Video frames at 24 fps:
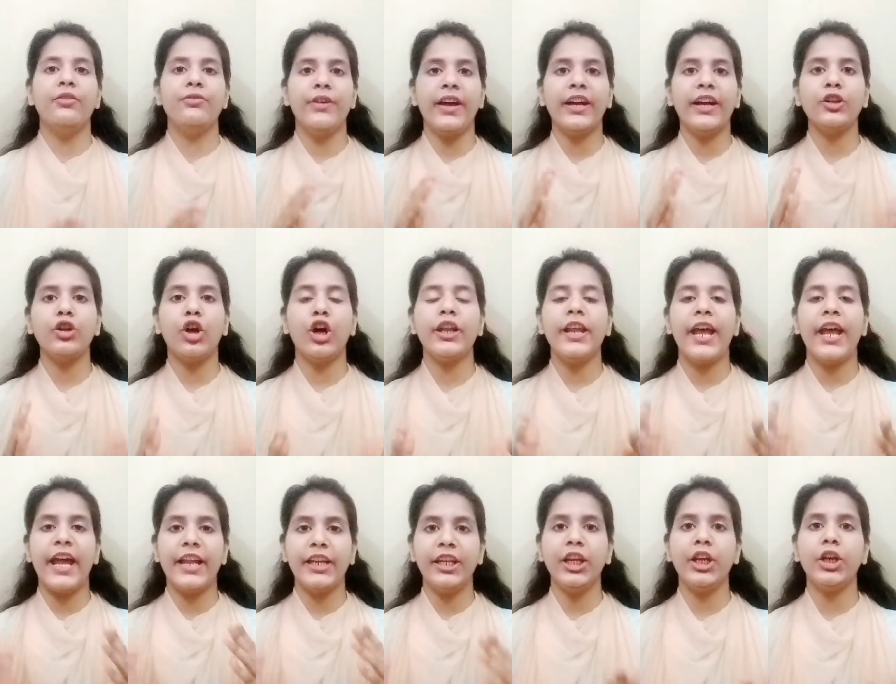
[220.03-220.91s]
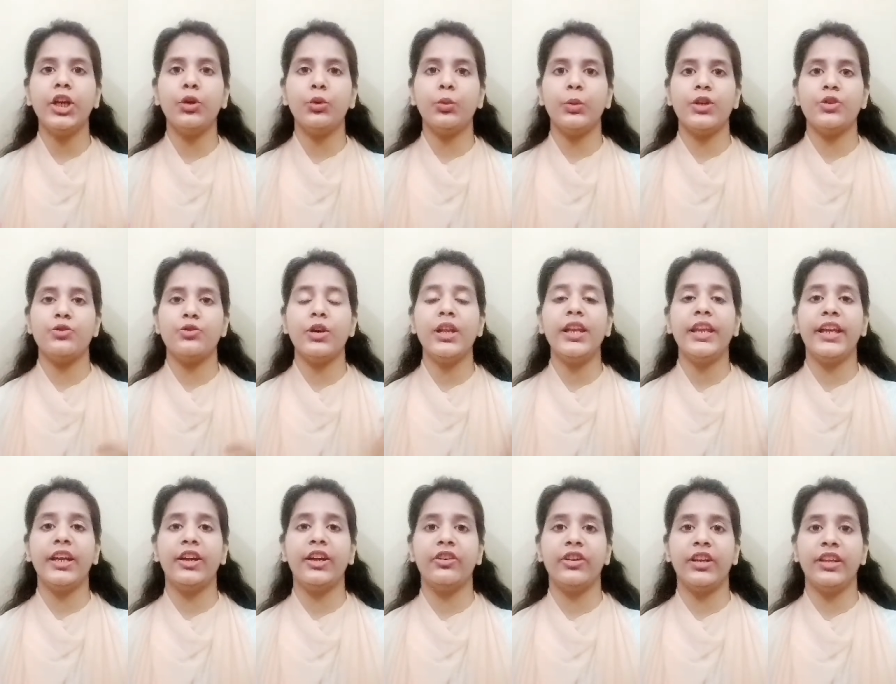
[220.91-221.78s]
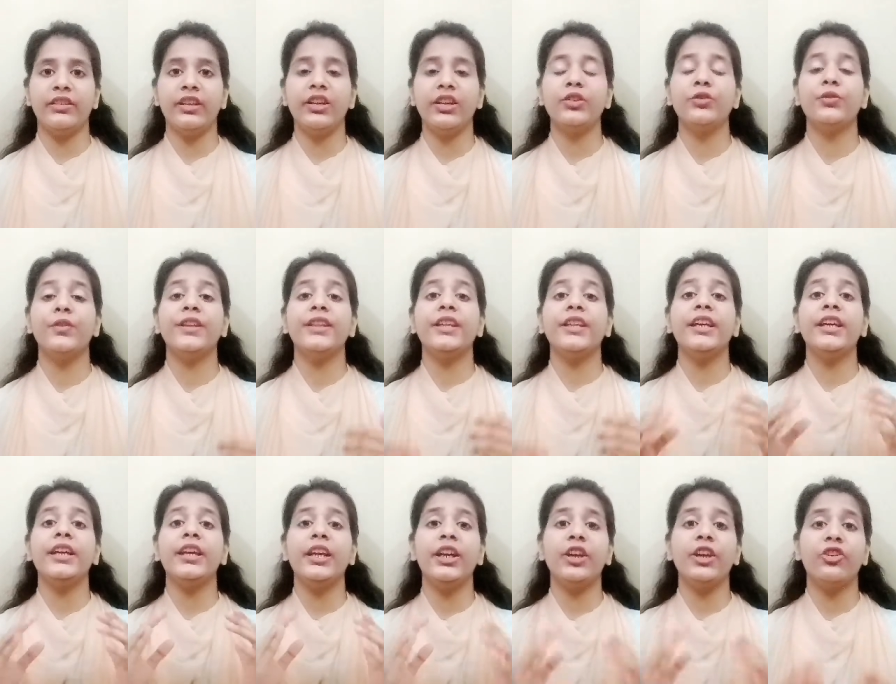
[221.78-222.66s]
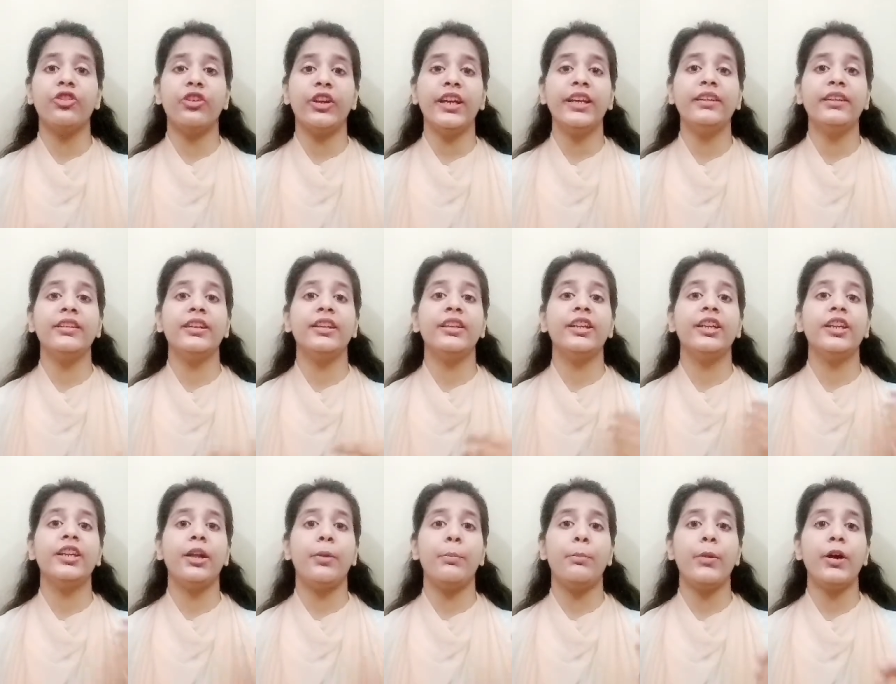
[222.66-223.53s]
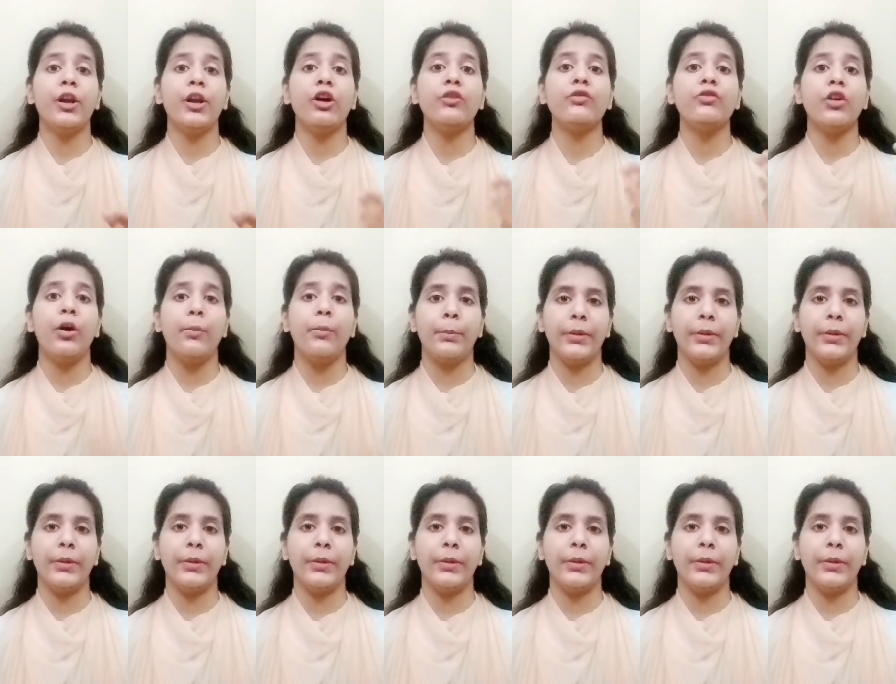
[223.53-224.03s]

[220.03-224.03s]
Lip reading: Effect on any individual increases with the increase in the number of